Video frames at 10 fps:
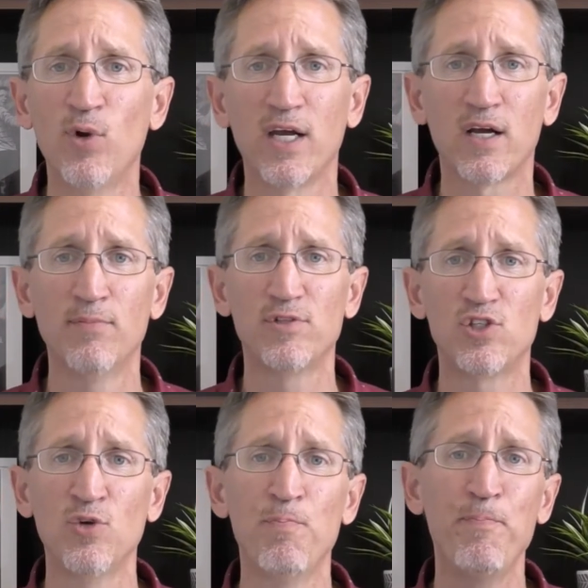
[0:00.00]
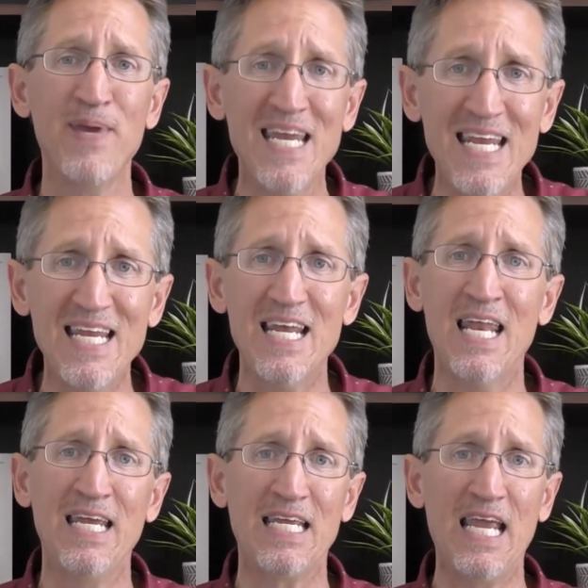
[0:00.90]
when it comes to meeting
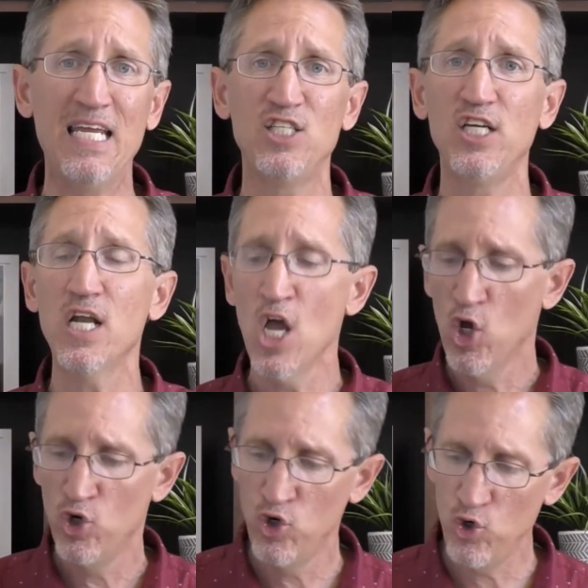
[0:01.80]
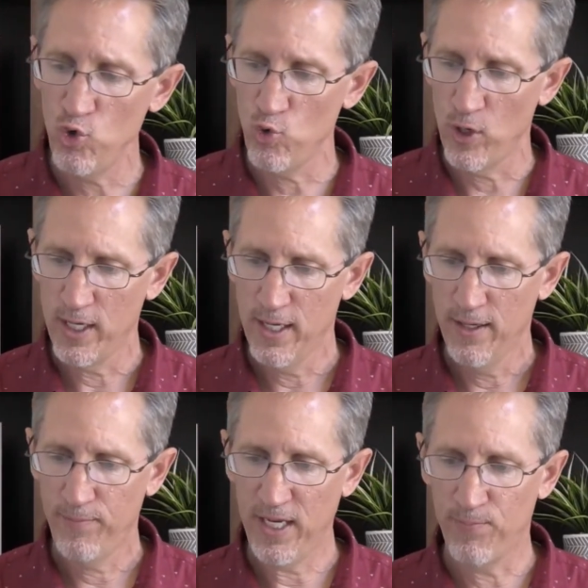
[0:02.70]
and engaging new
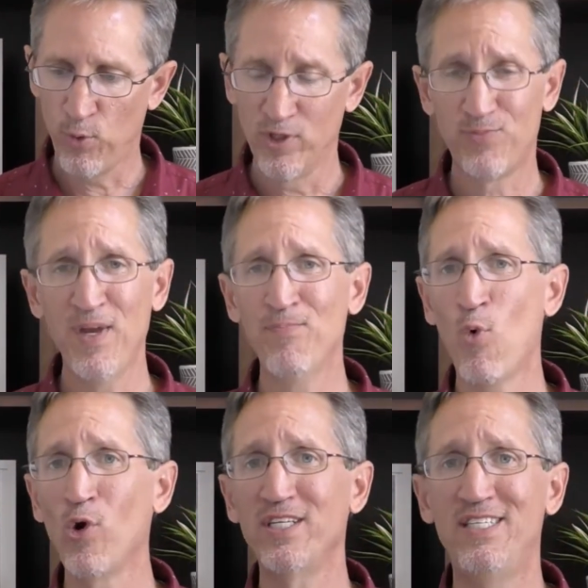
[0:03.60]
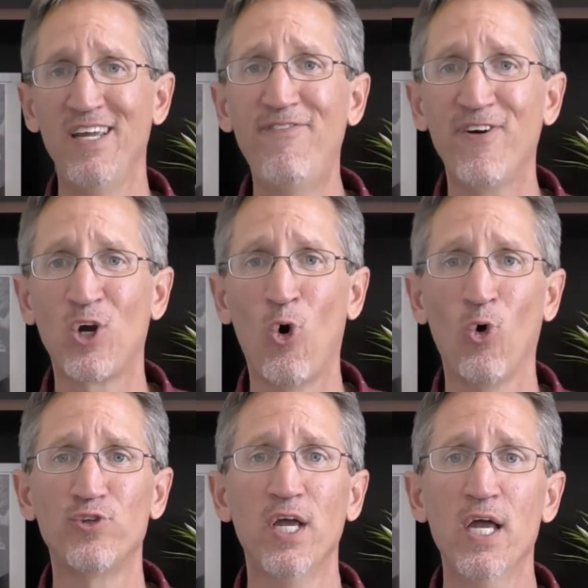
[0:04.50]
people. It's been more
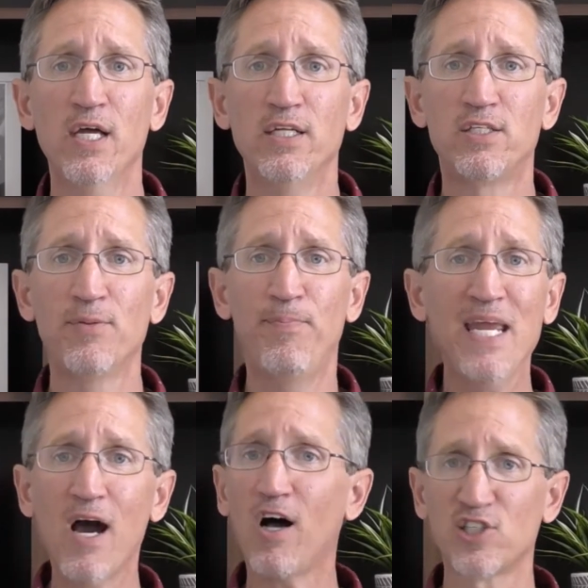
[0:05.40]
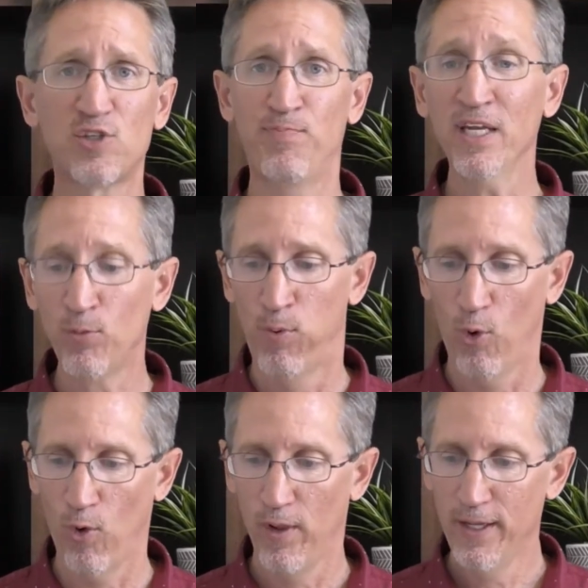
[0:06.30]
difficult to be
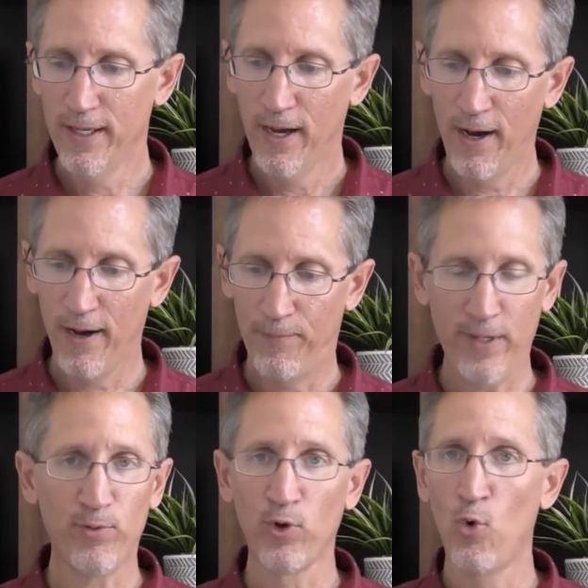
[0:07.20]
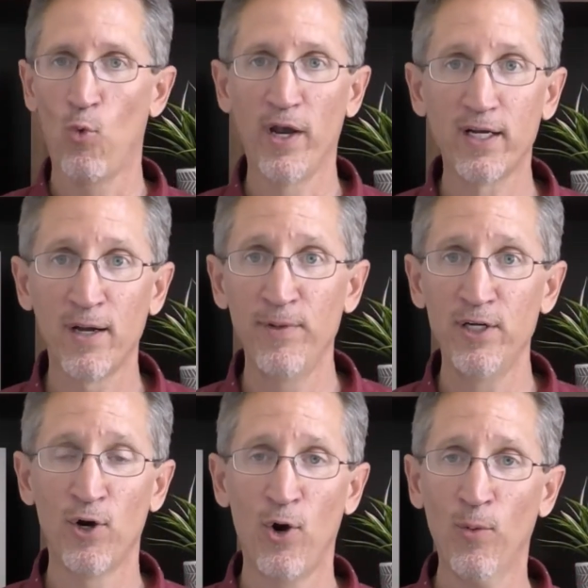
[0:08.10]
hospitable. People don't want to come in
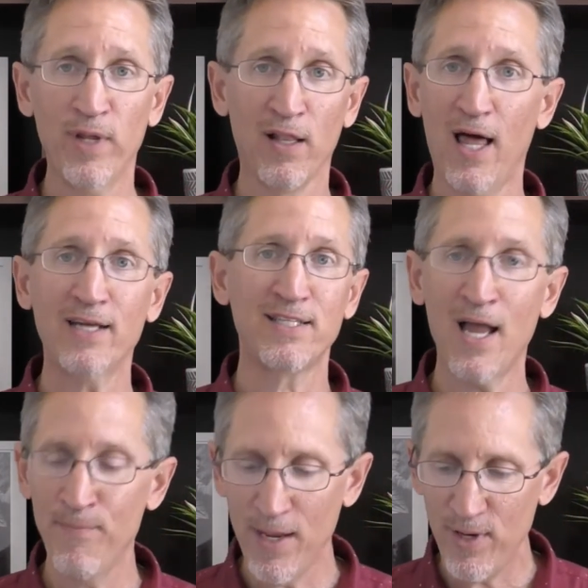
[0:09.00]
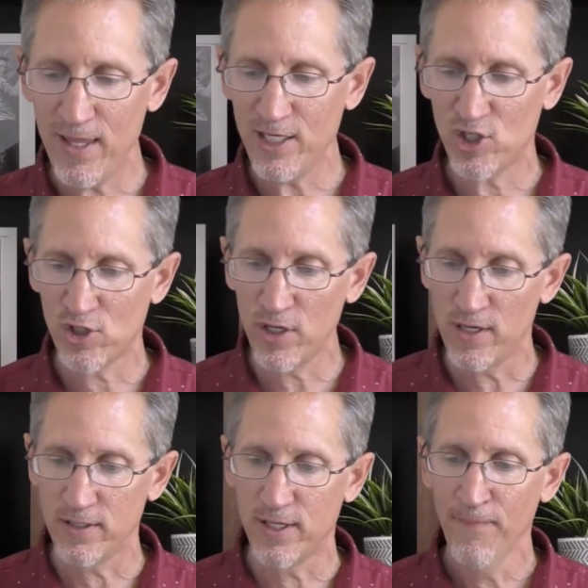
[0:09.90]
your home, and a lot of time maybe they
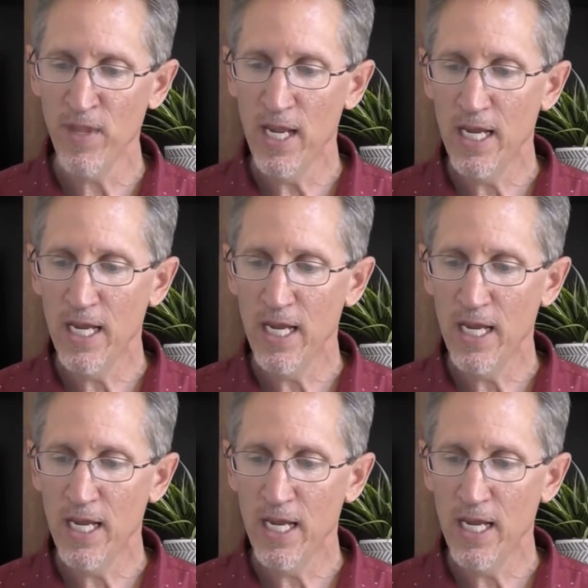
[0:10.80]
shouldn't.